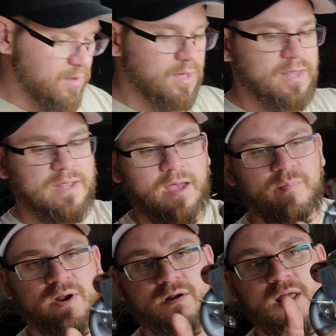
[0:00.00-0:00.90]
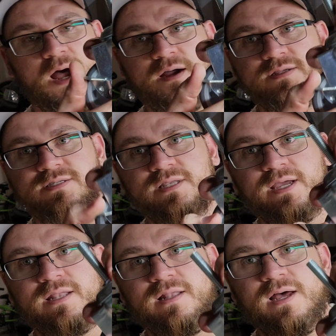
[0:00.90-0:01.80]
And they got better locks. They
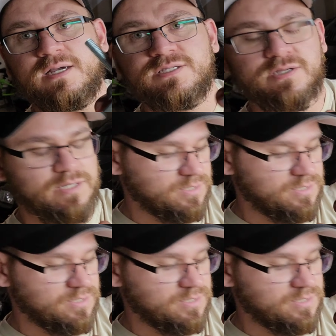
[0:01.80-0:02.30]
got the locks you can